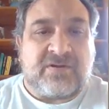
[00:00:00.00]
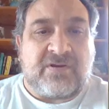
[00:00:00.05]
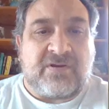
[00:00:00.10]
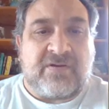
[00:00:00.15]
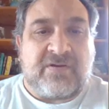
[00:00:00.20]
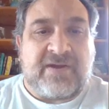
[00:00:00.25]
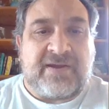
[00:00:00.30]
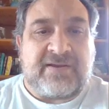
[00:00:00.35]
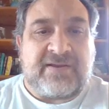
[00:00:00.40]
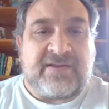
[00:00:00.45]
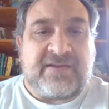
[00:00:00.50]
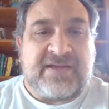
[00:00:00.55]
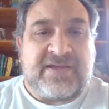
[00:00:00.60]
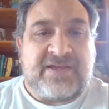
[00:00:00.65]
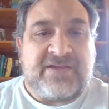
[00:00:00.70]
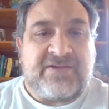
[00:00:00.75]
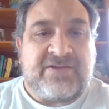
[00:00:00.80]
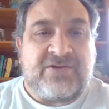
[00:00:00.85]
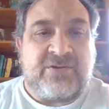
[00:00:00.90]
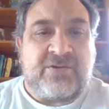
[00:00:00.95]
All right,
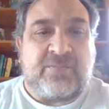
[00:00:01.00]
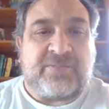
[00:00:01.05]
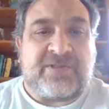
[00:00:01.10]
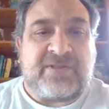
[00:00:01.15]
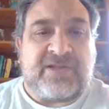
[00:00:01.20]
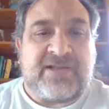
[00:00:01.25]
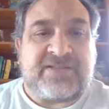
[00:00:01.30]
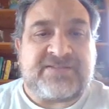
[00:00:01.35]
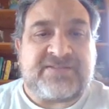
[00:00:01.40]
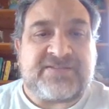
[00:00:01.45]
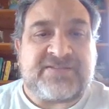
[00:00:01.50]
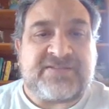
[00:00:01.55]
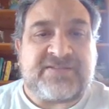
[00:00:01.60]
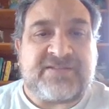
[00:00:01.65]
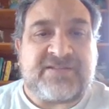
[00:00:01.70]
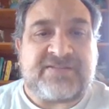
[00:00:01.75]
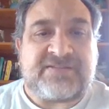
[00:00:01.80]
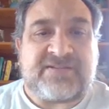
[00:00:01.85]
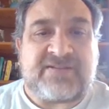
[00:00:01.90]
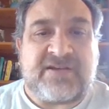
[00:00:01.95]
EU plates,
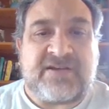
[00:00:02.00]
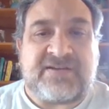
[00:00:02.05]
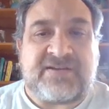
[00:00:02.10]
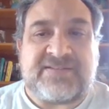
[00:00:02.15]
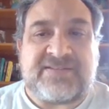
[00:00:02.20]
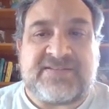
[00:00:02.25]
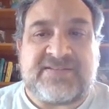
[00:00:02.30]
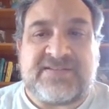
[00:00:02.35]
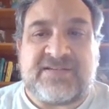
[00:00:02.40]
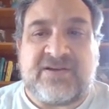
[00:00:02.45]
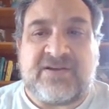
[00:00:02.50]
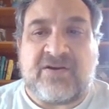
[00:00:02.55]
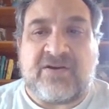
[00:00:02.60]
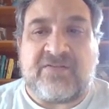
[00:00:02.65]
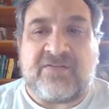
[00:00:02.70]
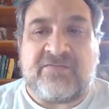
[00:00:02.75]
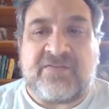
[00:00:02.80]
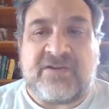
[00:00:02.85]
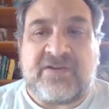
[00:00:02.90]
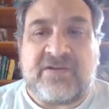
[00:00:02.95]
that's a Honda
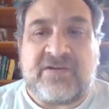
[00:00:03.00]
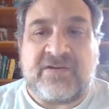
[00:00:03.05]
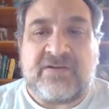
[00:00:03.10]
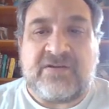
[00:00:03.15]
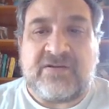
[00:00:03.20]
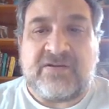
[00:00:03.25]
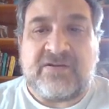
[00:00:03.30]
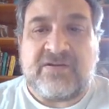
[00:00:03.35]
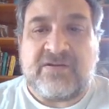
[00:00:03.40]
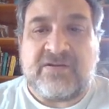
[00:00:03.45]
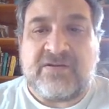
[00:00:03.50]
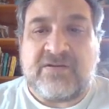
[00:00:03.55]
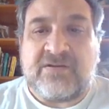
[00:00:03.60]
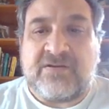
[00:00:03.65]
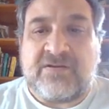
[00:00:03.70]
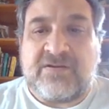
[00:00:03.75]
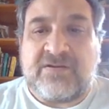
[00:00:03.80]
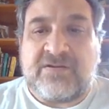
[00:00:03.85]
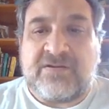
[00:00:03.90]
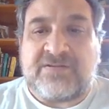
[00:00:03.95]
CR-V.
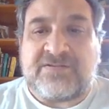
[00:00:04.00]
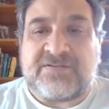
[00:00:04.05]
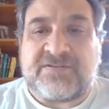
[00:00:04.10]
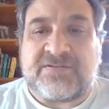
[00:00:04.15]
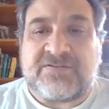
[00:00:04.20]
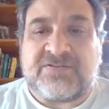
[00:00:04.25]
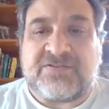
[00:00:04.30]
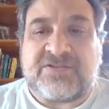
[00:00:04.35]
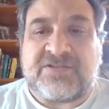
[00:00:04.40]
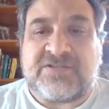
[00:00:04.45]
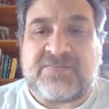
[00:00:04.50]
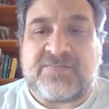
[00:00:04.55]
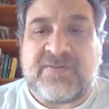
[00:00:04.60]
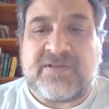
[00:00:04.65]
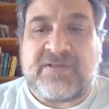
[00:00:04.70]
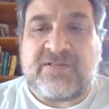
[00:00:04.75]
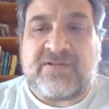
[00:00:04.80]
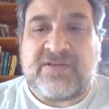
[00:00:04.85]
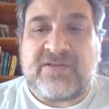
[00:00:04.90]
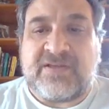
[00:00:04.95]
So just
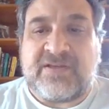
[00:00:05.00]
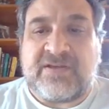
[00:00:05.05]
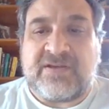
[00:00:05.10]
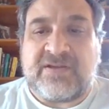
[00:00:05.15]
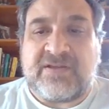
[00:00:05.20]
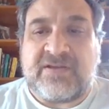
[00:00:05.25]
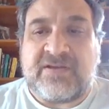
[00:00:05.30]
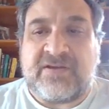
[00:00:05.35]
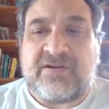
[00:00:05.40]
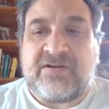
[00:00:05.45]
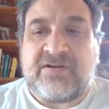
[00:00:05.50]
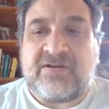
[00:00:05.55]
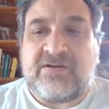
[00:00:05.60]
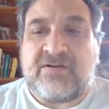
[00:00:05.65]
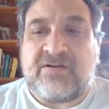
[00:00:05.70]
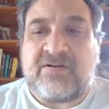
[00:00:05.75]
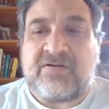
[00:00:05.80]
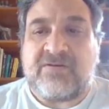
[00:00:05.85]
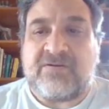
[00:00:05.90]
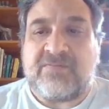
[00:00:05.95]
by looking at here,